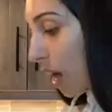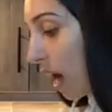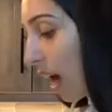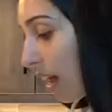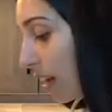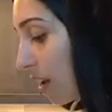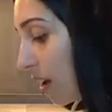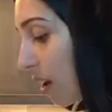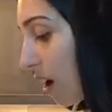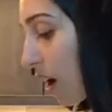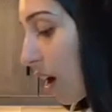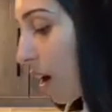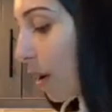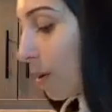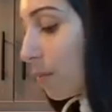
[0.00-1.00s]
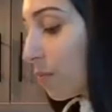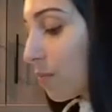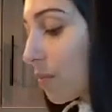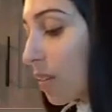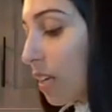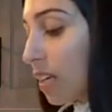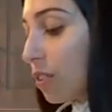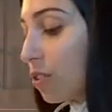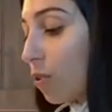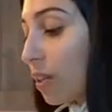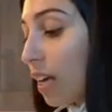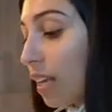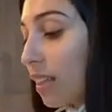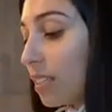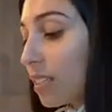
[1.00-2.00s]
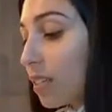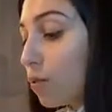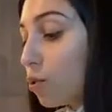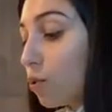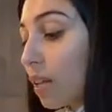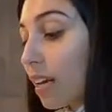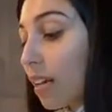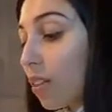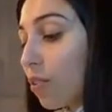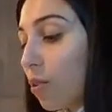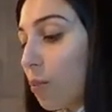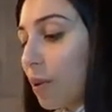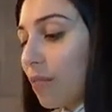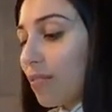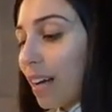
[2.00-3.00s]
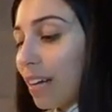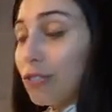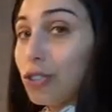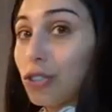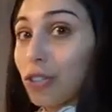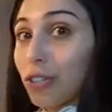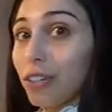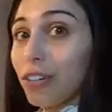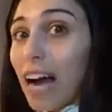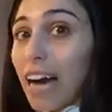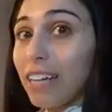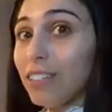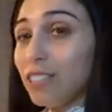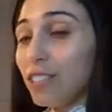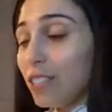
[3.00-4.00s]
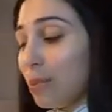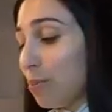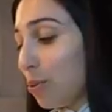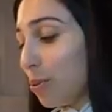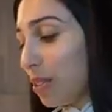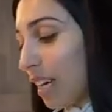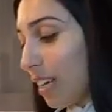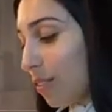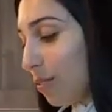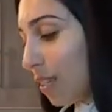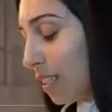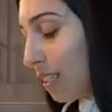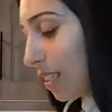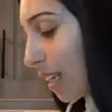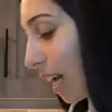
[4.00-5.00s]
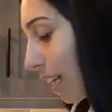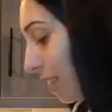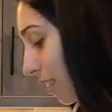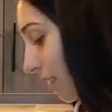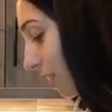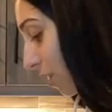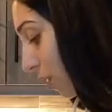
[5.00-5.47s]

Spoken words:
that. So yeah, this gives you like a little bit of that sugar energy boost that you need to get into the